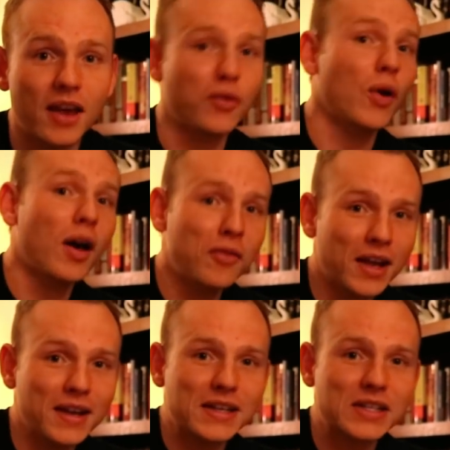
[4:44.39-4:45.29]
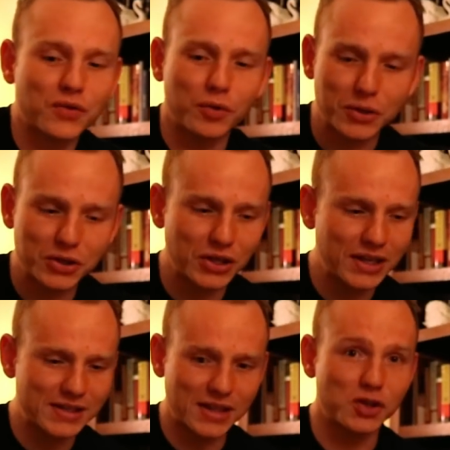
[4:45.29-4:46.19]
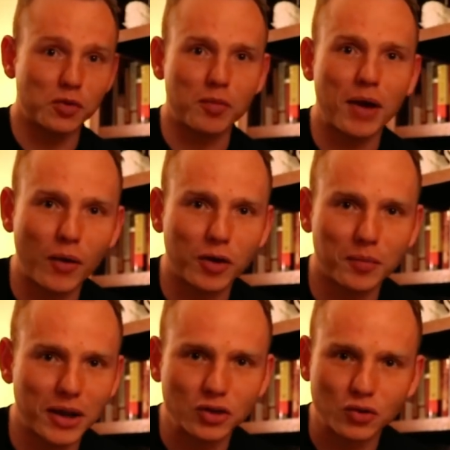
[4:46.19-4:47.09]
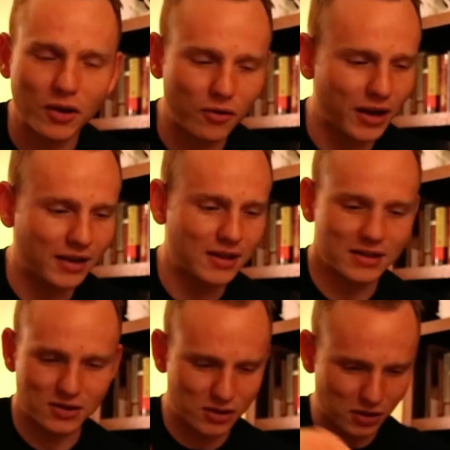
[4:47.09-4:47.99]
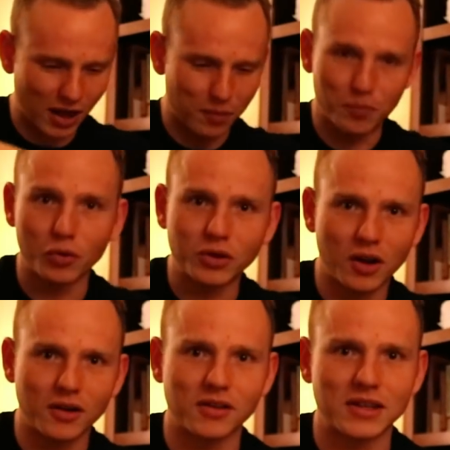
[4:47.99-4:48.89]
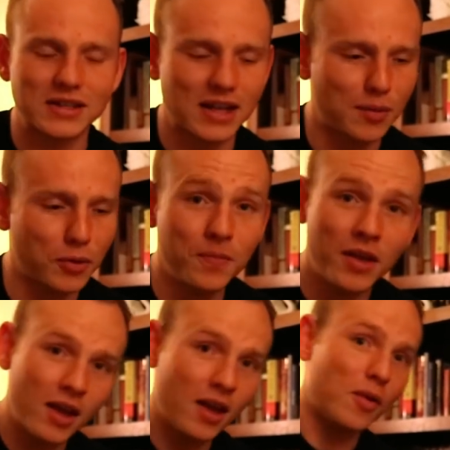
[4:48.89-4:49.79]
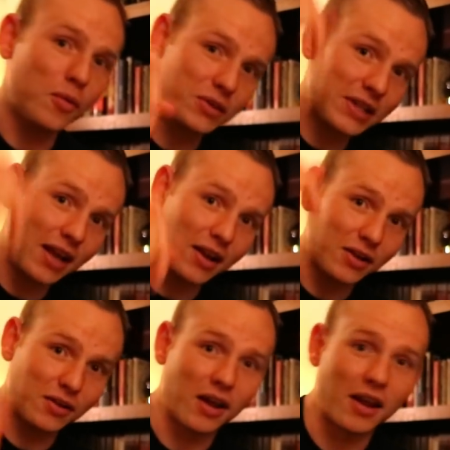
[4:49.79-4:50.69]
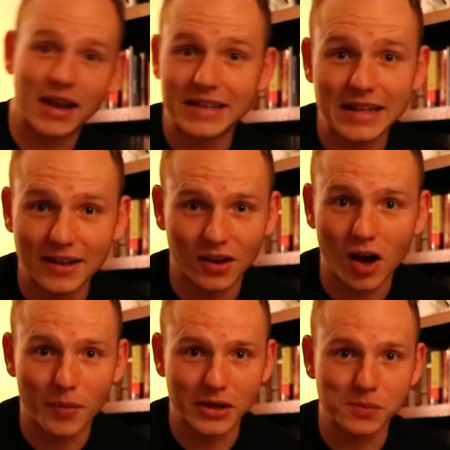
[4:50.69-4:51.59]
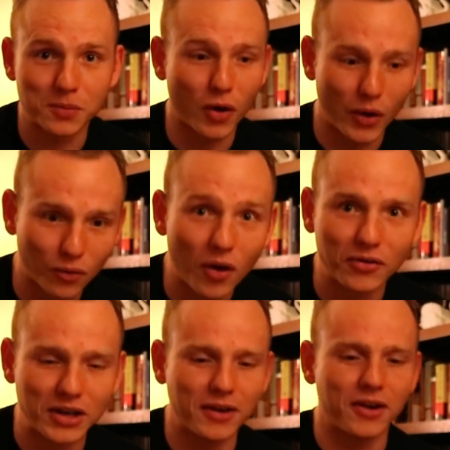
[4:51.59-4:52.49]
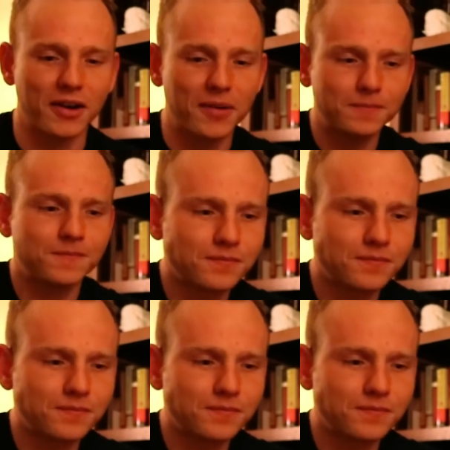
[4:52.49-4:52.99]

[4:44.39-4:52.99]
If you have any ideas for machines that should be powered by a treadle like this and just kind of bolted onto this table, set a, an idea in the comments below. I'd love to hear it.